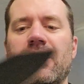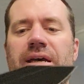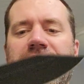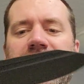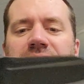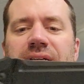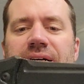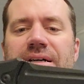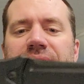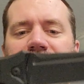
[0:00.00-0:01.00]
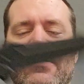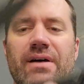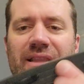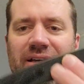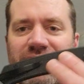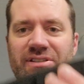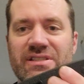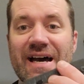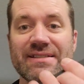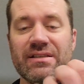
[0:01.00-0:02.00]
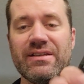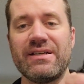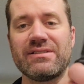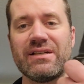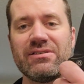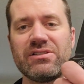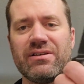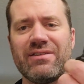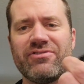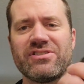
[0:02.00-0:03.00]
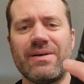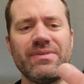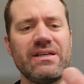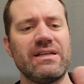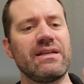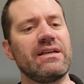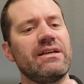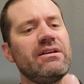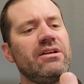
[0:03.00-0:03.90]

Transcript: And I love the size of this. I was looking for something